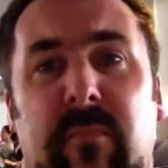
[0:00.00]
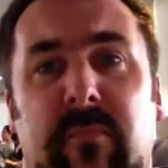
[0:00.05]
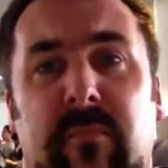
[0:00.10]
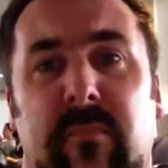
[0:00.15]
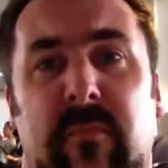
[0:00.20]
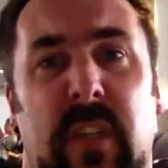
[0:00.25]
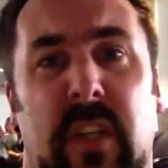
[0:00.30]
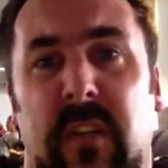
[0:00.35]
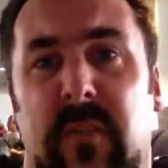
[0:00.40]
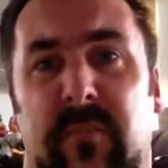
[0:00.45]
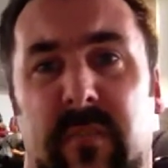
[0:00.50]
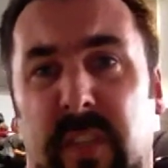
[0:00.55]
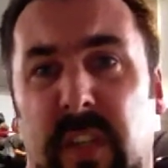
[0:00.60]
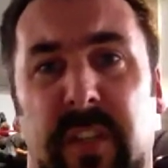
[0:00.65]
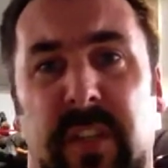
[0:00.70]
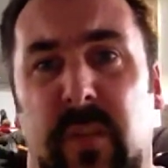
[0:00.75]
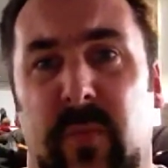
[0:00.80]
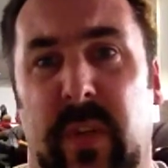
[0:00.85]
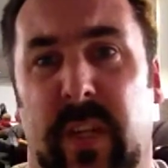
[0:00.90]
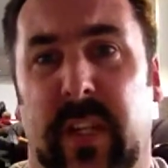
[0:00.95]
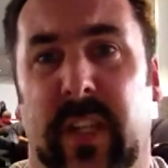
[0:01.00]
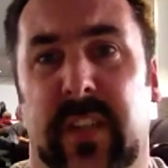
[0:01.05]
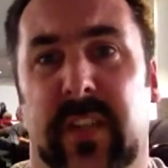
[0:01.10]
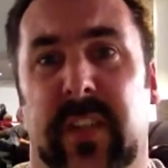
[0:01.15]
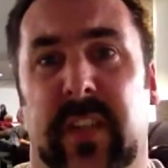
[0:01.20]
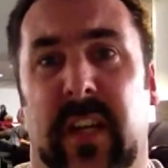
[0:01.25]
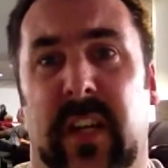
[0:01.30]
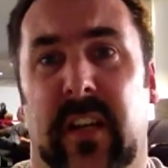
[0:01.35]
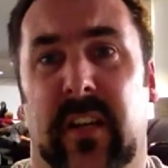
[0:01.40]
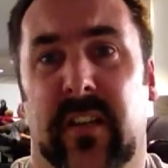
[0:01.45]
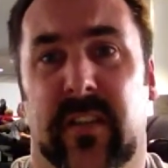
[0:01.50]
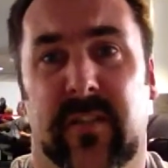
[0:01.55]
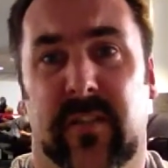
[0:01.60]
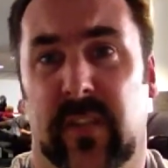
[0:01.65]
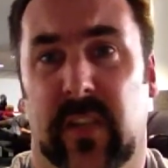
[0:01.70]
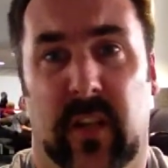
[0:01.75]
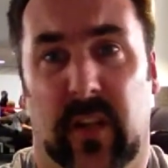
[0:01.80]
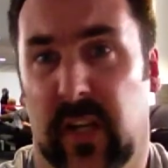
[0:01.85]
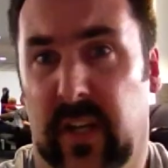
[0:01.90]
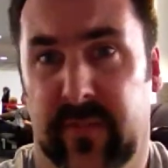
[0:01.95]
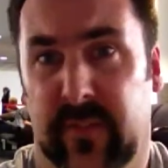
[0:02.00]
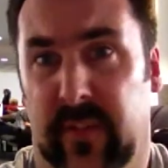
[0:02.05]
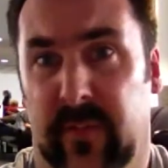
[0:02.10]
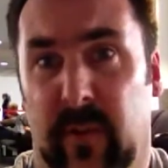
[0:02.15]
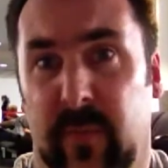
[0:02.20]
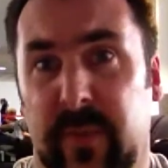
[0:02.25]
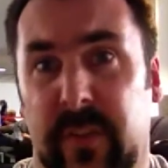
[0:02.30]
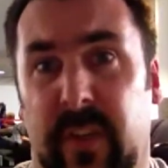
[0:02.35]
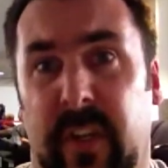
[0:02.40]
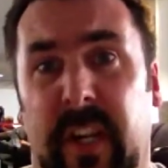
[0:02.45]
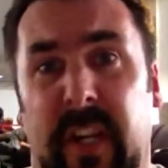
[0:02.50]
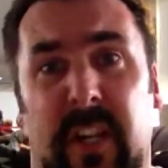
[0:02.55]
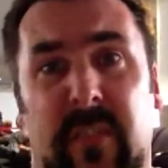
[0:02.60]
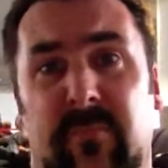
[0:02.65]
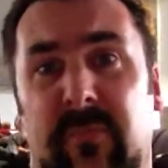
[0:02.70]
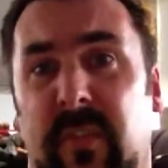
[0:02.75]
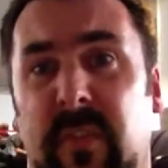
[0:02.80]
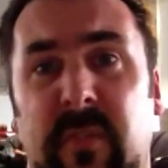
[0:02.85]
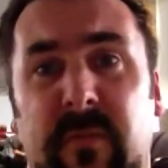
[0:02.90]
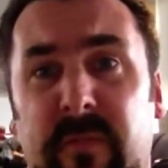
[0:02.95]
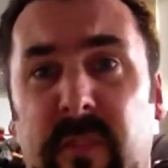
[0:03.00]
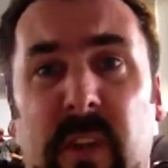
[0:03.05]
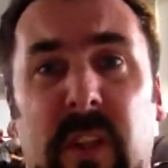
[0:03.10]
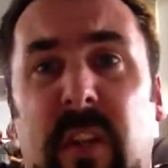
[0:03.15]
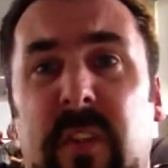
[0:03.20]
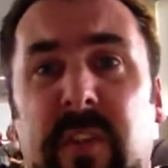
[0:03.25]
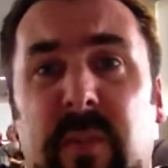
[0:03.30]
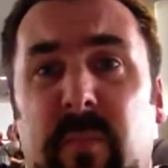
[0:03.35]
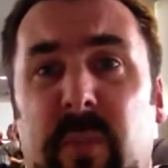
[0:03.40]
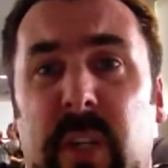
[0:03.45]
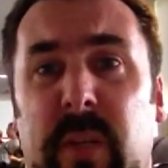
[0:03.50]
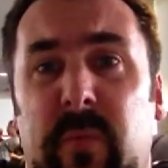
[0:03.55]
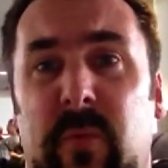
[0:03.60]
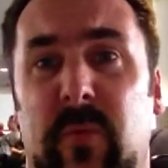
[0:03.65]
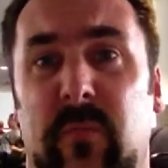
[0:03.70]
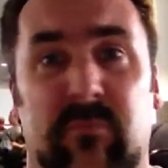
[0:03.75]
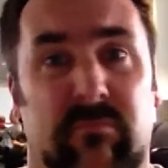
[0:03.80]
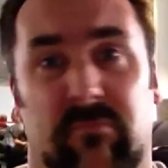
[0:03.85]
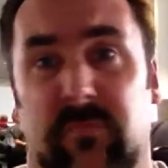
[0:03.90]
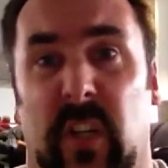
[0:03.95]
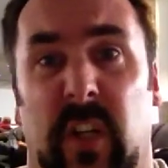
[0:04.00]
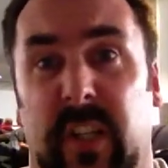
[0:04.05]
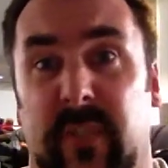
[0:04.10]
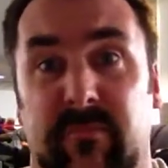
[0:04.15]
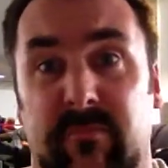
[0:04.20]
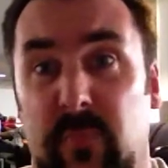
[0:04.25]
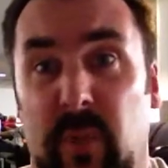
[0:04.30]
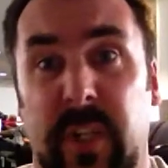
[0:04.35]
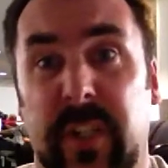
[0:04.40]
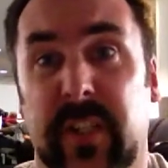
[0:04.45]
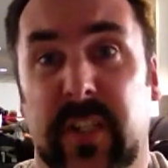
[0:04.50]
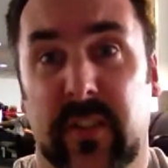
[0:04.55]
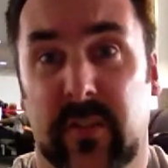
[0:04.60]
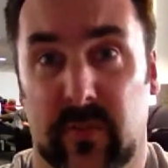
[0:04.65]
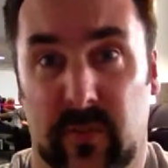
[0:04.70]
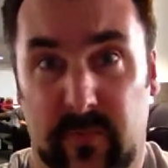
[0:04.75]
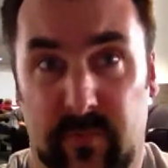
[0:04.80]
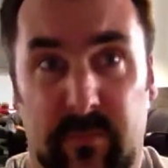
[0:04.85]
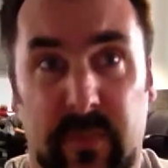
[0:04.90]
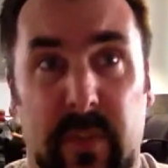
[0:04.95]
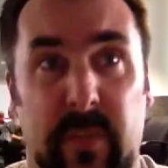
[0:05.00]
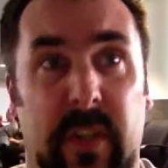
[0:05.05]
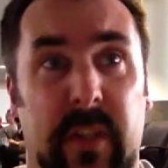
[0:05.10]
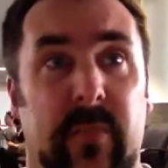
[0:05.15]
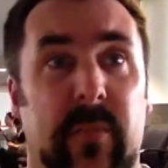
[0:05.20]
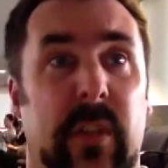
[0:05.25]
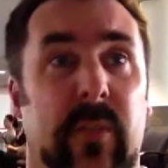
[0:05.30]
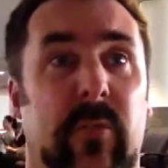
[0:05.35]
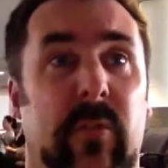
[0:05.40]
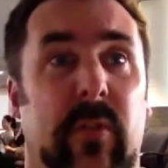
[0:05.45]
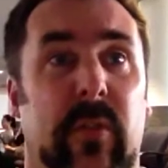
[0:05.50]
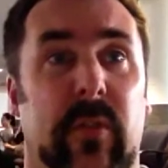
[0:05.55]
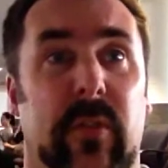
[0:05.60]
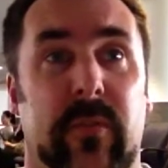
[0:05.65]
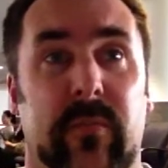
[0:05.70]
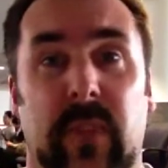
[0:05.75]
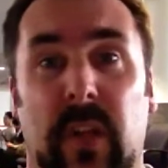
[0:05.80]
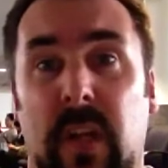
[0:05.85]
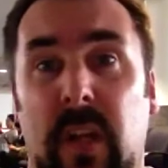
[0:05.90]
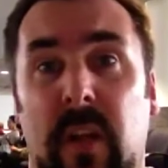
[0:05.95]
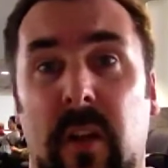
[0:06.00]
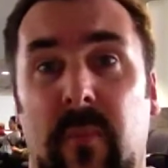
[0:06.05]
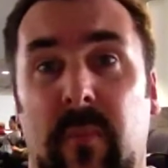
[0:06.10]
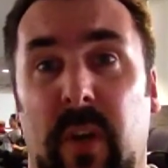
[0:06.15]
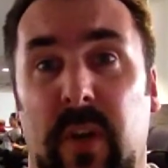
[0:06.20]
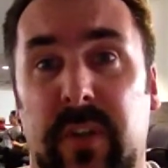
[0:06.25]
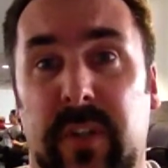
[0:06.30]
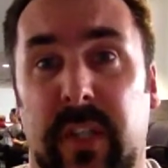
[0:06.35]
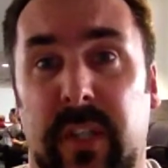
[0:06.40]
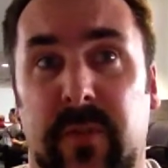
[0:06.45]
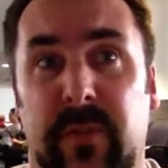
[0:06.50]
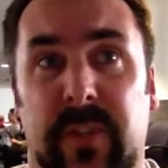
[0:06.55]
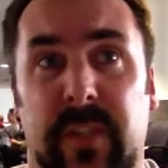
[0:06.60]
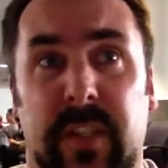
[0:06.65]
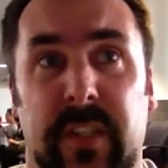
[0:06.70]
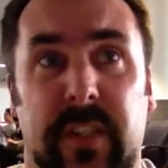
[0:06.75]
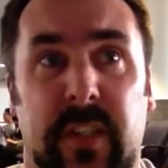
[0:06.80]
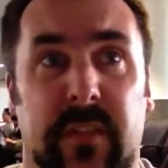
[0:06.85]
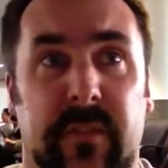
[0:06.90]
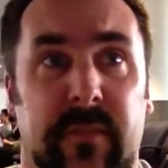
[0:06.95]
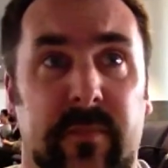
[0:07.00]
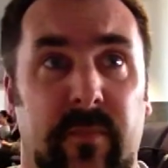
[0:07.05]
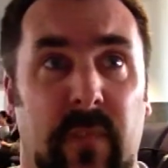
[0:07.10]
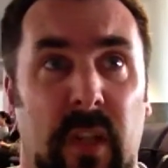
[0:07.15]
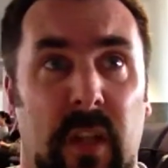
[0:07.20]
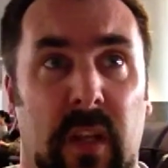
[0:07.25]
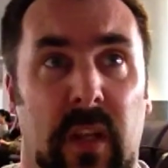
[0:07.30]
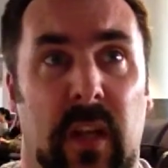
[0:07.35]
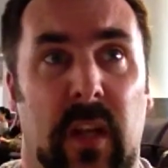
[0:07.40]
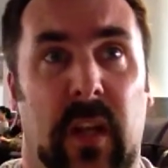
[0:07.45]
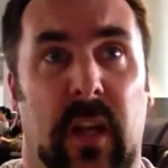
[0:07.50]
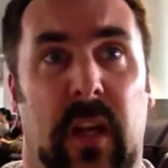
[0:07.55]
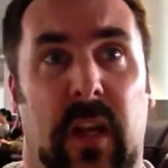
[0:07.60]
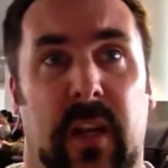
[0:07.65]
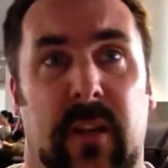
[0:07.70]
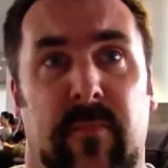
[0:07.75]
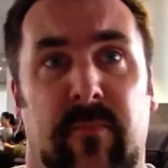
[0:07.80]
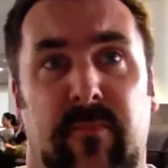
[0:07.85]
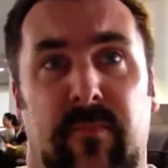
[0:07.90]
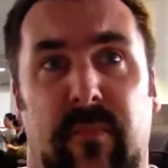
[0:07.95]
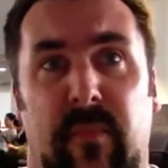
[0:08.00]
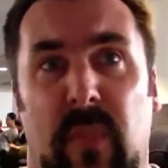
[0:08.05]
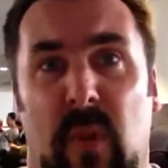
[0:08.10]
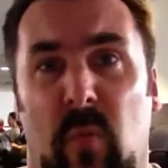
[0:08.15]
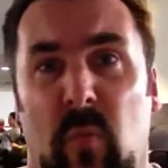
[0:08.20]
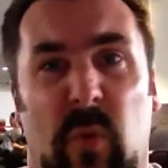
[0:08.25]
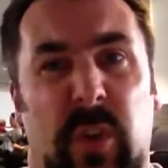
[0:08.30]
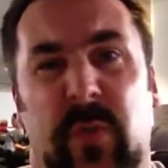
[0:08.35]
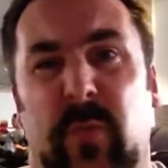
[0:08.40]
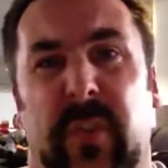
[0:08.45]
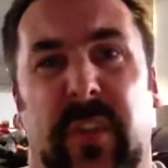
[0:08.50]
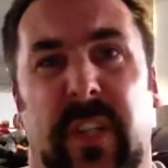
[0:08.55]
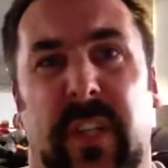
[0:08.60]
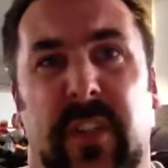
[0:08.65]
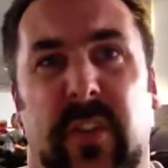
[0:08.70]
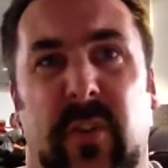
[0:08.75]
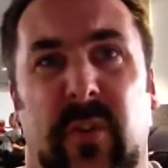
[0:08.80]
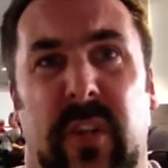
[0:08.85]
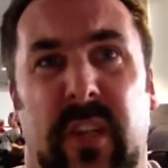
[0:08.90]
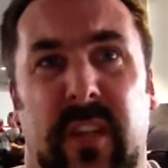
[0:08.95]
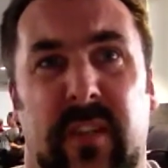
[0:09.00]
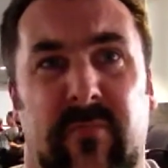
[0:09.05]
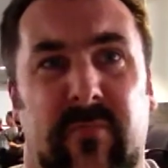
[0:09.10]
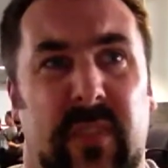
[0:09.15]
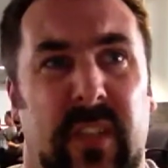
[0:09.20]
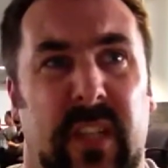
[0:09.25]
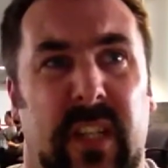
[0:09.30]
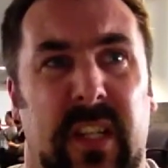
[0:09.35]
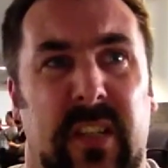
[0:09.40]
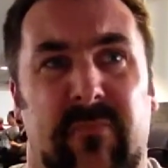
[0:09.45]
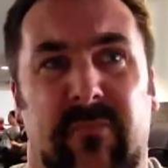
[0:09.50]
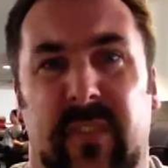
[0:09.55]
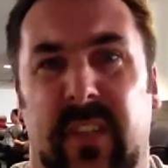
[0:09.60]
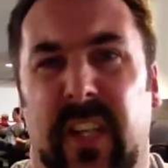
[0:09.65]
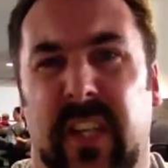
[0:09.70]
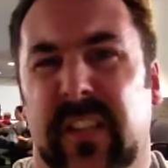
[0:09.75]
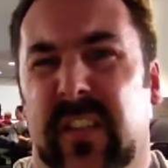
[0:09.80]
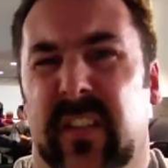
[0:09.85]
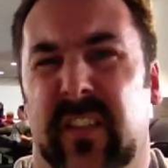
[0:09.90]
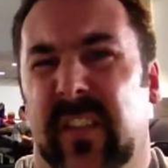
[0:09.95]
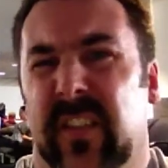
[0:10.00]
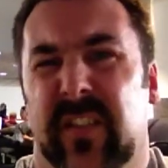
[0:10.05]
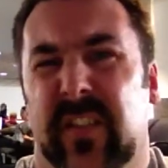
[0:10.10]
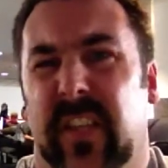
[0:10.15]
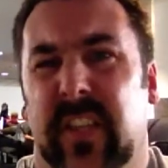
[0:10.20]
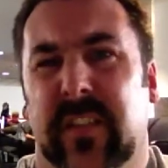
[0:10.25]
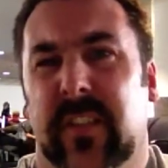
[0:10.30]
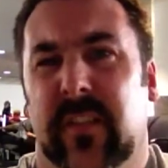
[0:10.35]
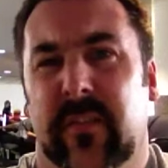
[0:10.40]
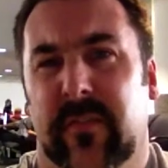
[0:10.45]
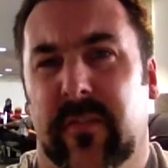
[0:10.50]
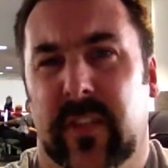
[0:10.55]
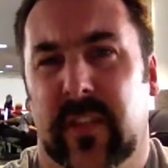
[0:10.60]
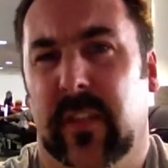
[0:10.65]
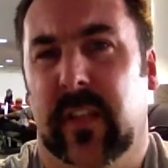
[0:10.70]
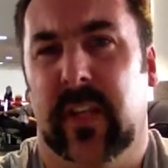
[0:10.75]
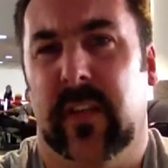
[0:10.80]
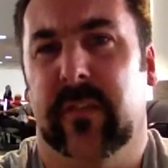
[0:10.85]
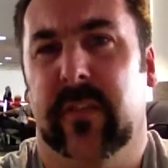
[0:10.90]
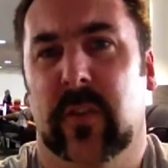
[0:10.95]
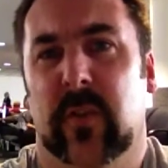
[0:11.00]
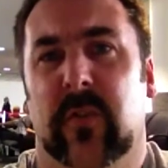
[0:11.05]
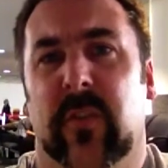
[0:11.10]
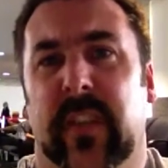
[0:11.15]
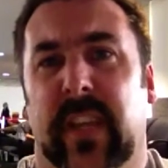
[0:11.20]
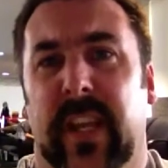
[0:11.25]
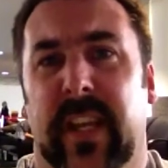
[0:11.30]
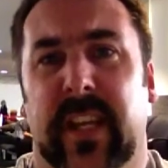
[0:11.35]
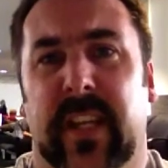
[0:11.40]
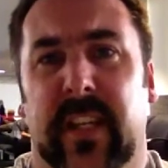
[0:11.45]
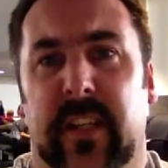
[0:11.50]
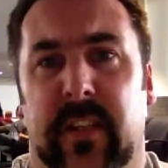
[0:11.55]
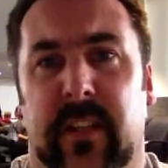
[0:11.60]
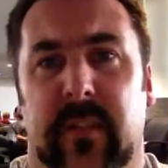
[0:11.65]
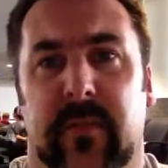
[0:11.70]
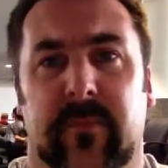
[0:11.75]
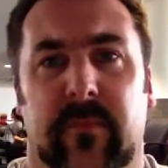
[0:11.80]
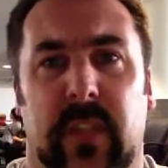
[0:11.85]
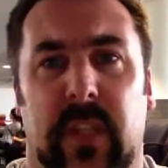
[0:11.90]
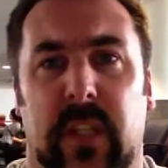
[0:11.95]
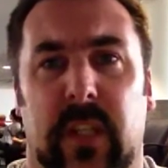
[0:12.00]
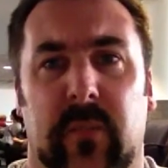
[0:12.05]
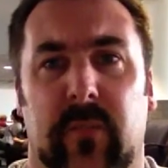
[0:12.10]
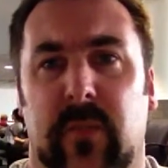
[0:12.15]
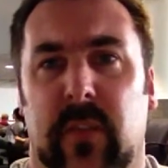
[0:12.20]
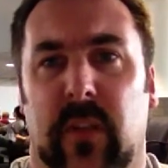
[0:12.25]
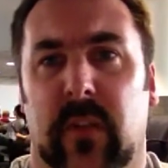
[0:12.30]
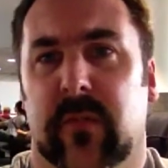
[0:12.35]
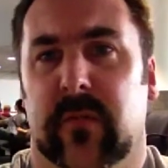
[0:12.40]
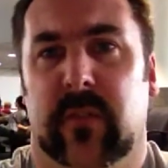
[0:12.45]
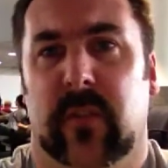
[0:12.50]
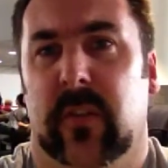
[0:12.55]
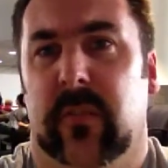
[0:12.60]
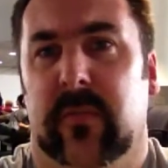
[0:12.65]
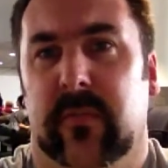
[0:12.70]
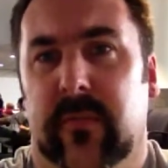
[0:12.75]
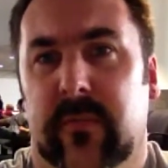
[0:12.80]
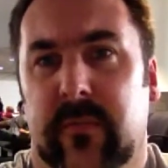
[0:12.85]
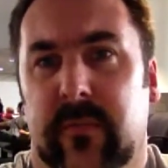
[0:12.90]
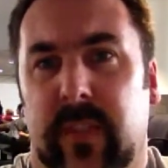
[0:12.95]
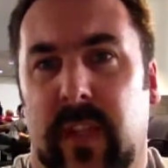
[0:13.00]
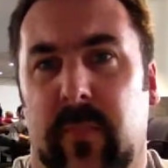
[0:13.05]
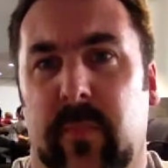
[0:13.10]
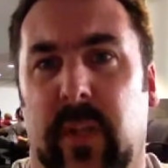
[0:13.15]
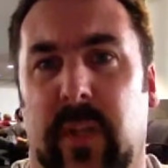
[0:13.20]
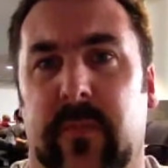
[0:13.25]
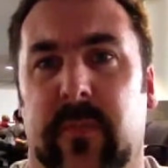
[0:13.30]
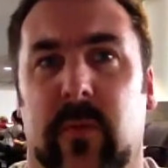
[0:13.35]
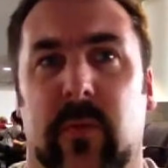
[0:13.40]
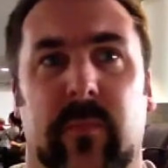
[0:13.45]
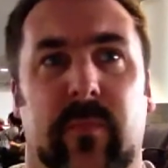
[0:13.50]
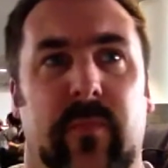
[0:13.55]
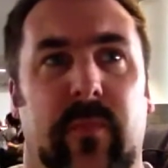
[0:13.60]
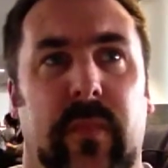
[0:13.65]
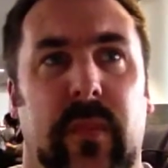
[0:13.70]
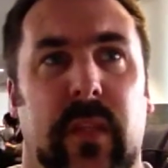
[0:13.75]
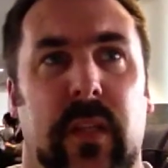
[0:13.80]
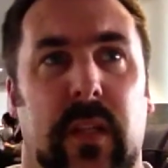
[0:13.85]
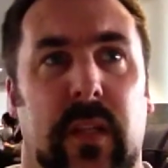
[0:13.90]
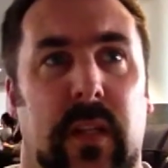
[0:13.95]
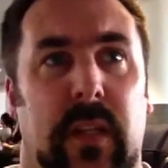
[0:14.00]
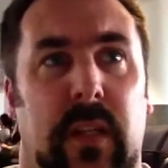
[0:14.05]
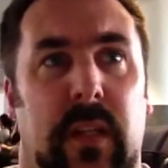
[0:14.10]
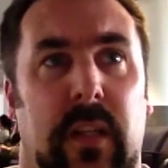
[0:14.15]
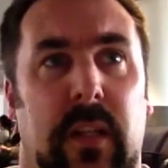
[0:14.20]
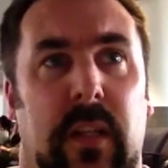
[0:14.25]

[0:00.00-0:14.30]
The easiest way to get started is after you've opened your account, follow some people like Regen or some other people who are posting interesting stuff. Watch what they're doing and get a feel for the etiquette of that platform.